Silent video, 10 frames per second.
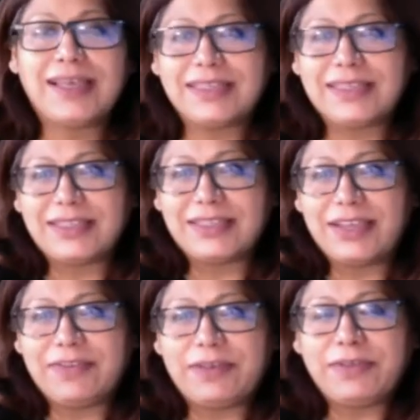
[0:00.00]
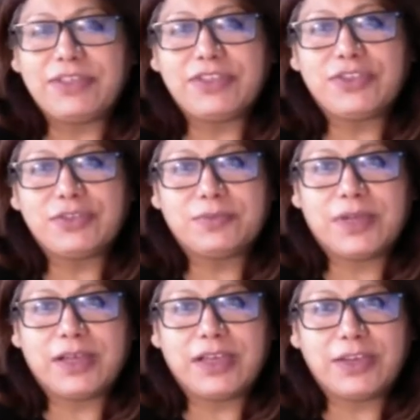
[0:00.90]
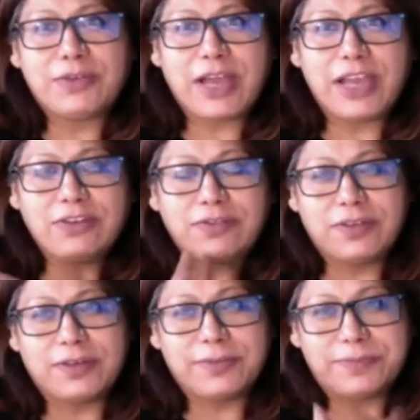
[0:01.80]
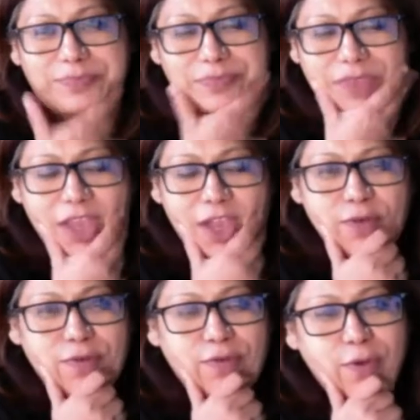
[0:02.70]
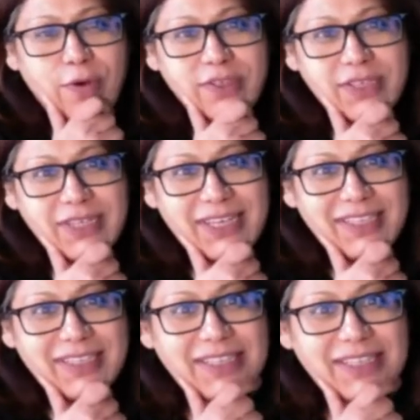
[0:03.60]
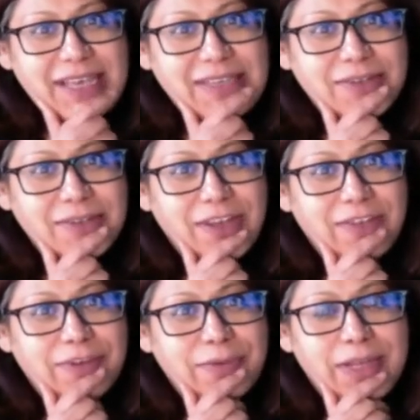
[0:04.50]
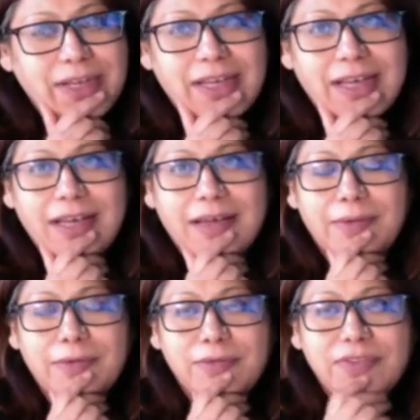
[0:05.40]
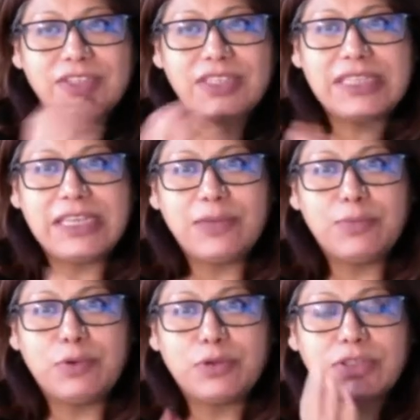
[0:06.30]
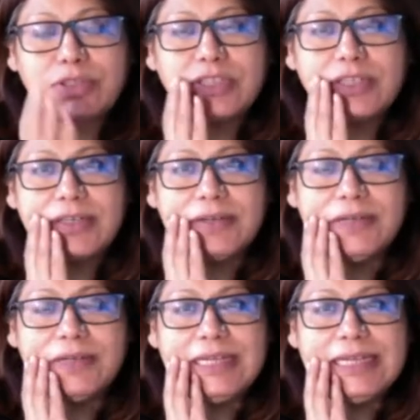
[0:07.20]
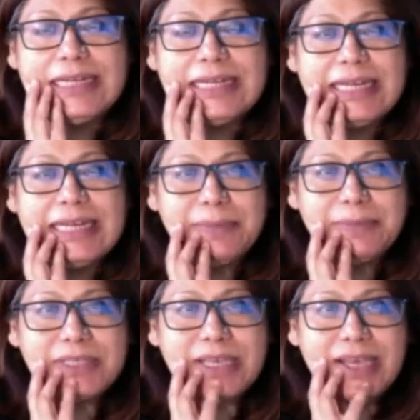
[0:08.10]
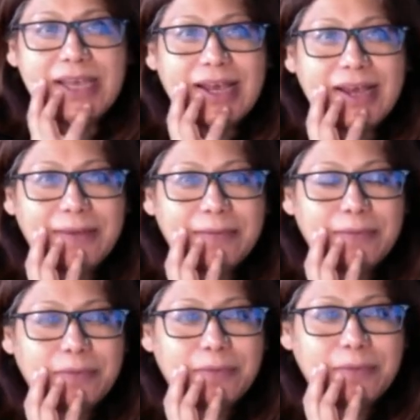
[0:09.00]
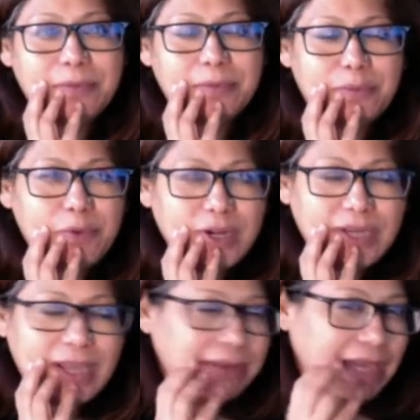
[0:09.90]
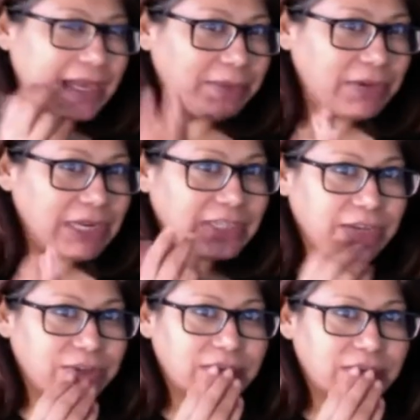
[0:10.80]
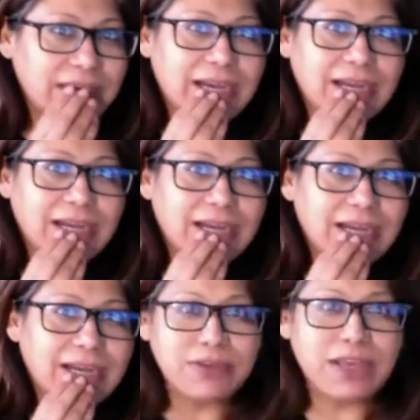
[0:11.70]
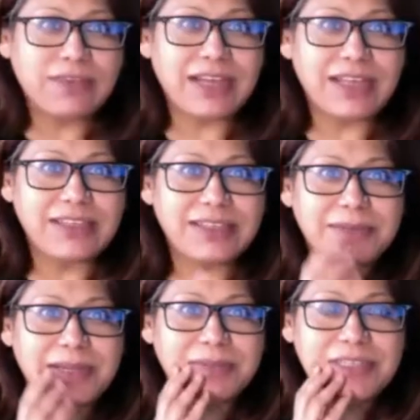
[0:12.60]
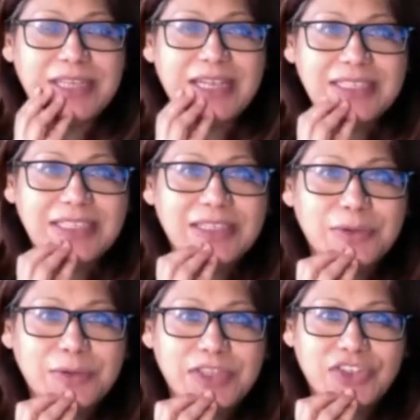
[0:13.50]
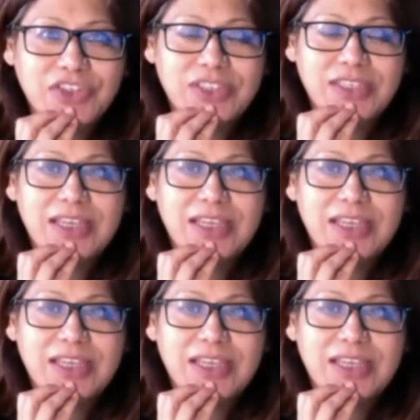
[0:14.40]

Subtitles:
So if I was just to, kind of force an exercise on everyone who's just seen both the little clips, I'm really trying to think hard about it. I don't have an answer, but I'm just asking the question,